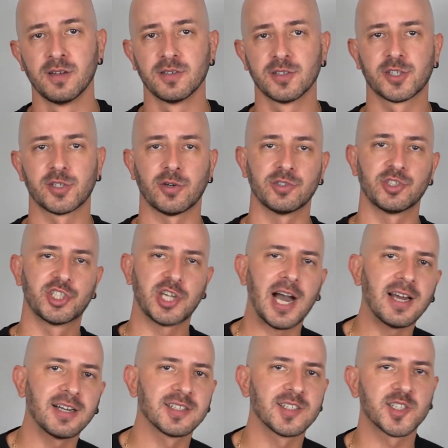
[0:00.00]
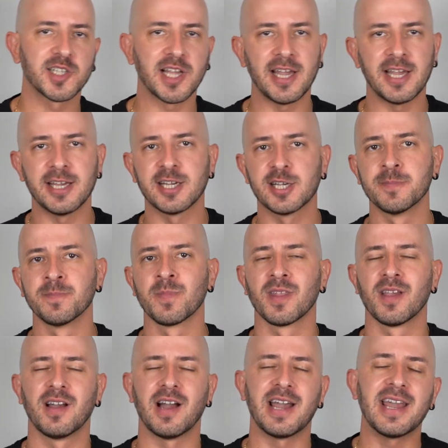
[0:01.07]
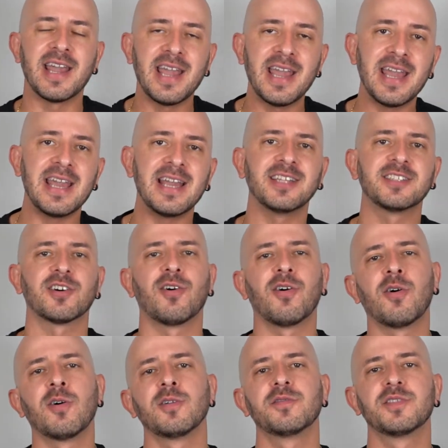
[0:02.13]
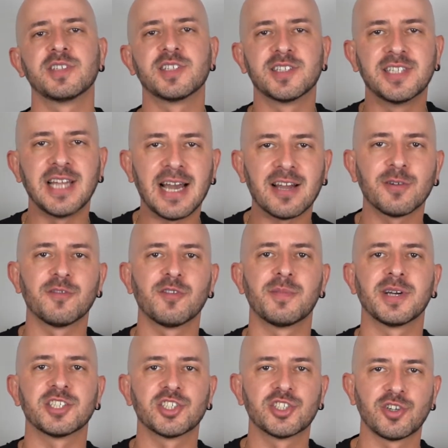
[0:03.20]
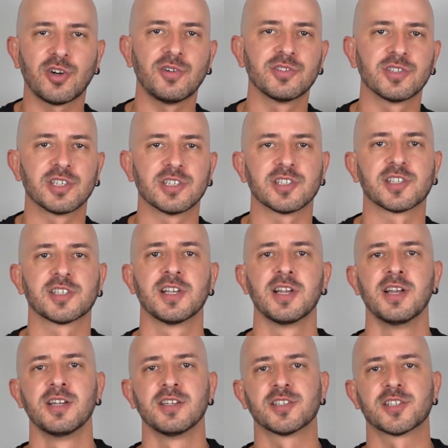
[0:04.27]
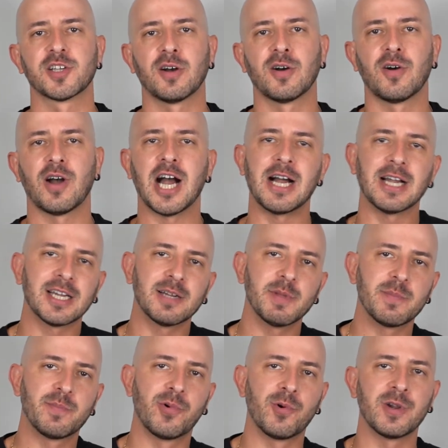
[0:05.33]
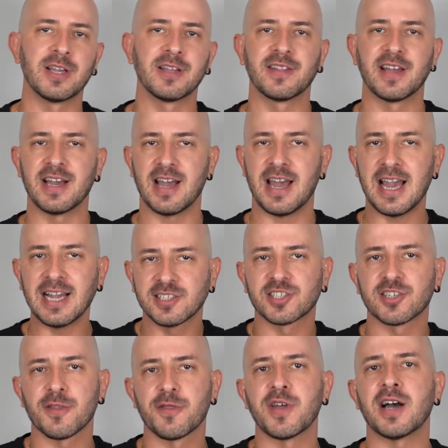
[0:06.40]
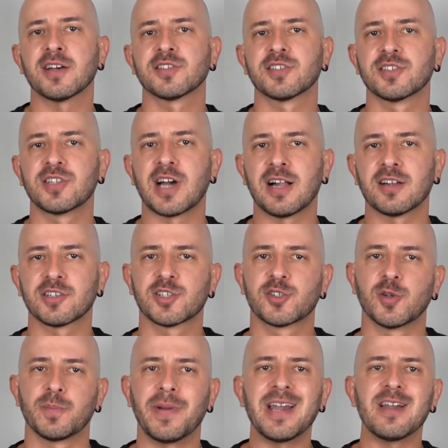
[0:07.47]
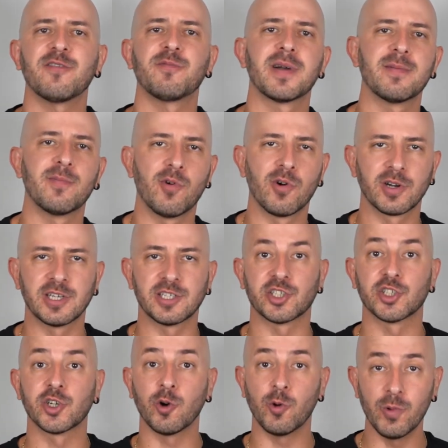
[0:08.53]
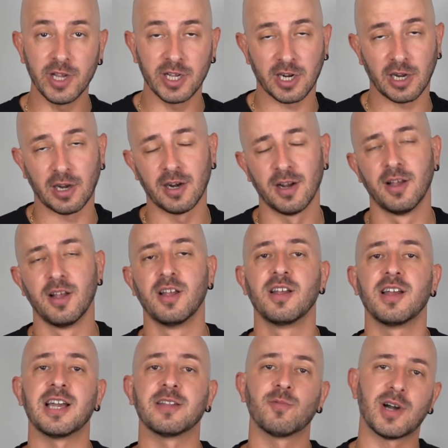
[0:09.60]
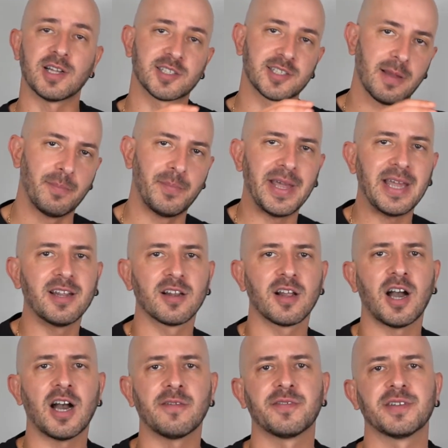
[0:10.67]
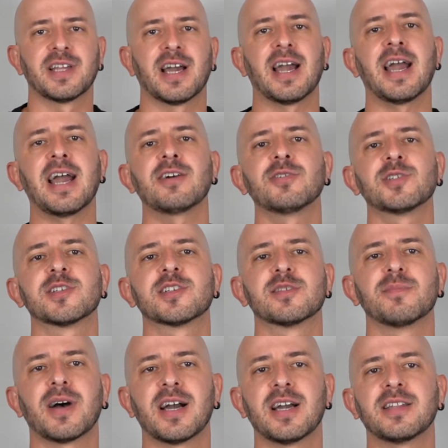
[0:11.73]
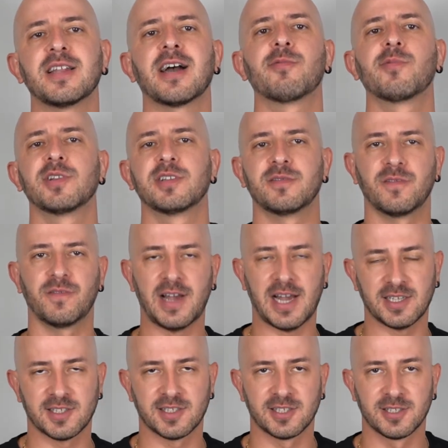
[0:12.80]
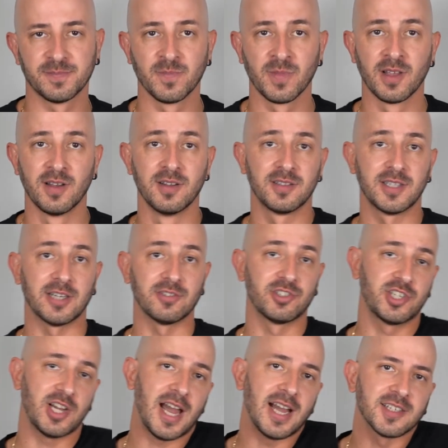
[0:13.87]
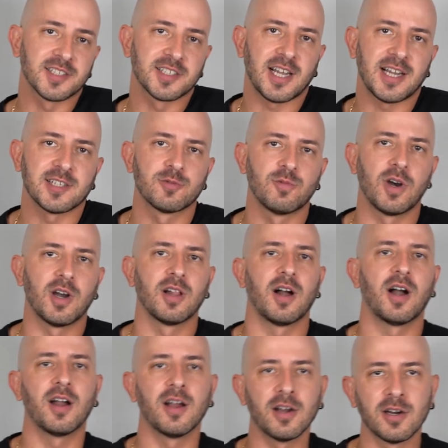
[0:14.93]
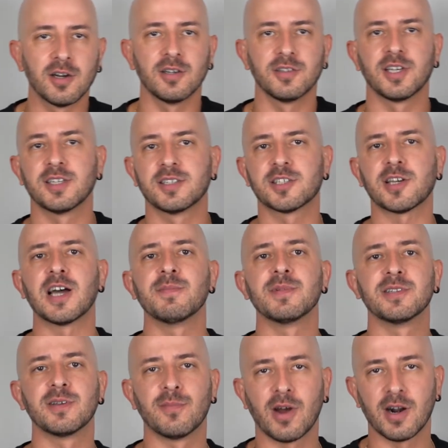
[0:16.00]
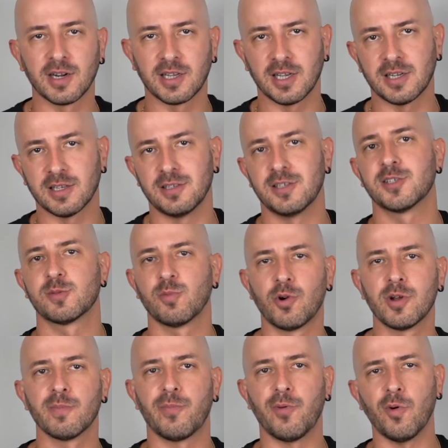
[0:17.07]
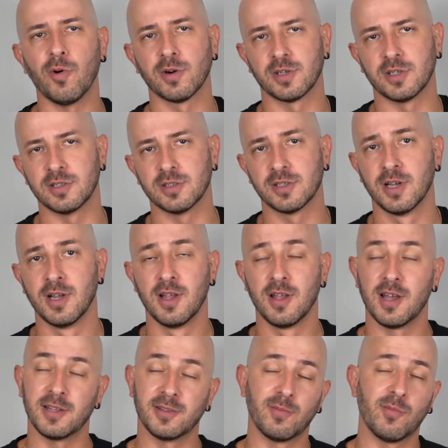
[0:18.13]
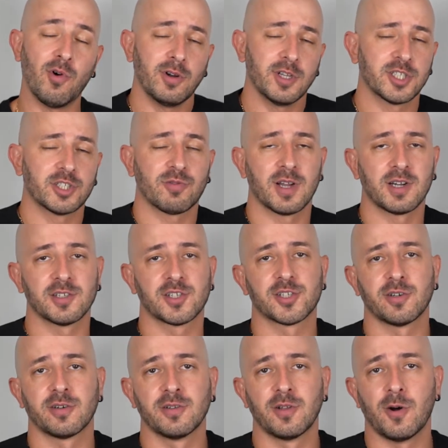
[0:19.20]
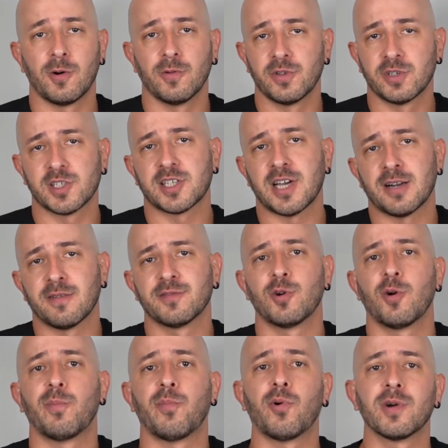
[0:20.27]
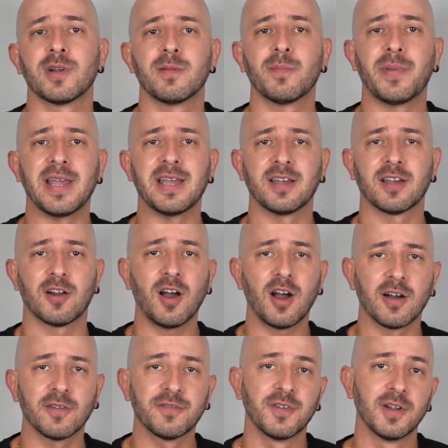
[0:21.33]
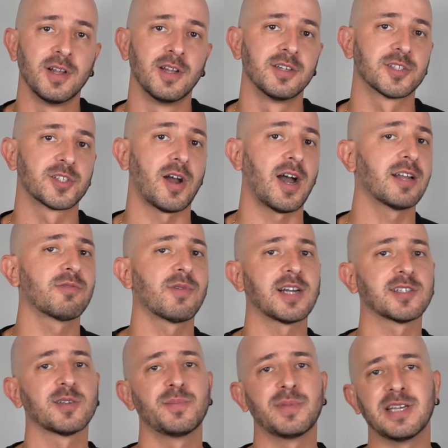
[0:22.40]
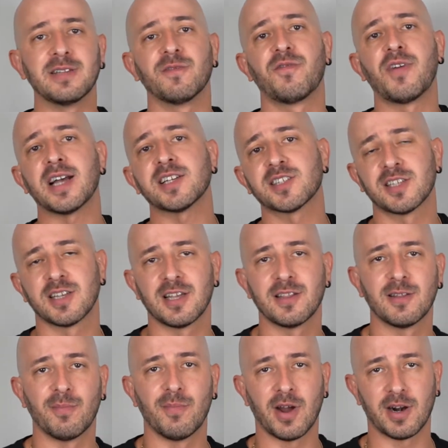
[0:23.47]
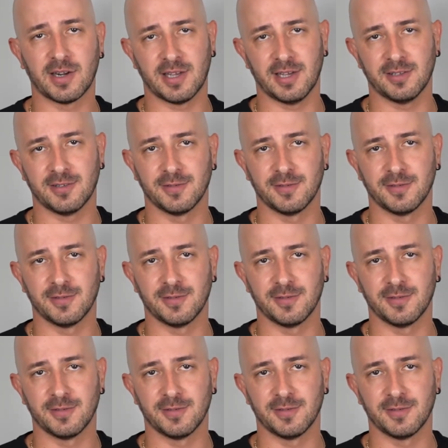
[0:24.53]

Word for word: So John is saying, I hate all of this debt over my shoulders, so I'm gonna be putting the extra $1,000 to pay off my mortgage quicker, and once I paid it off and the house is mine, I will invest. Now Jack says, well, I heard that time in the market is more important and the mortgage rate is so low, there's kind of no point in paying it off, so I'd rather be investing in the market.